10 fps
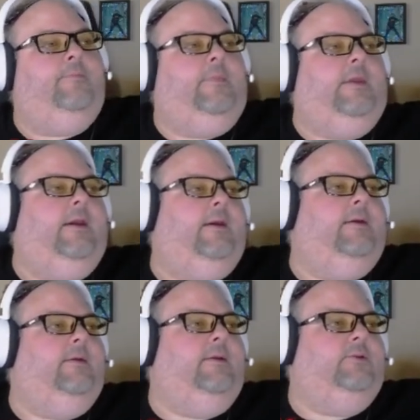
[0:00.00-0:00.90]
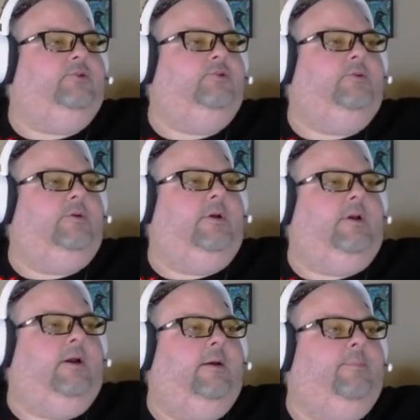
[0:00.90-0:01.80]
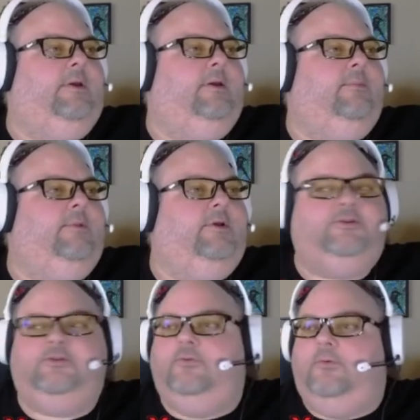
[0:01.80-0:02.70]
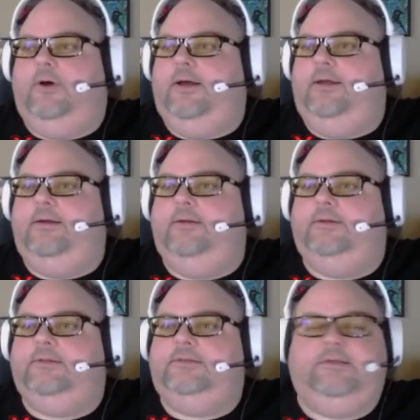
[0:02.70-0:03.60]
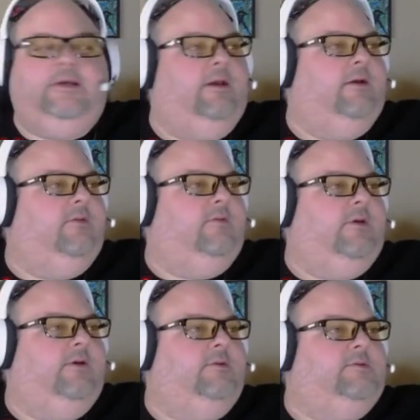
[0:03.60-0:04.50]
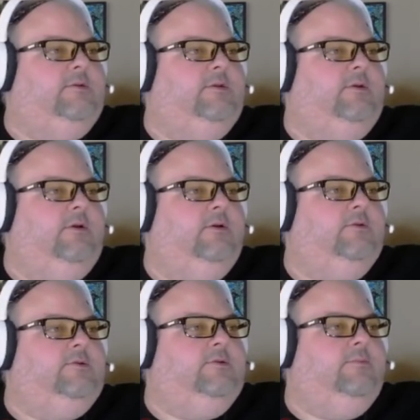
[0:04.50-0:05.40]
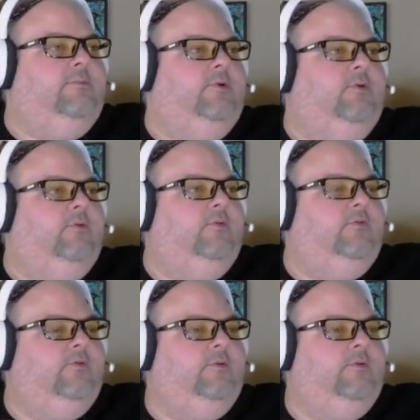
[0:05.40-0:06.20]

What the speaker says: And it should copy. I'm not sure why it is taking 1,000 years to move.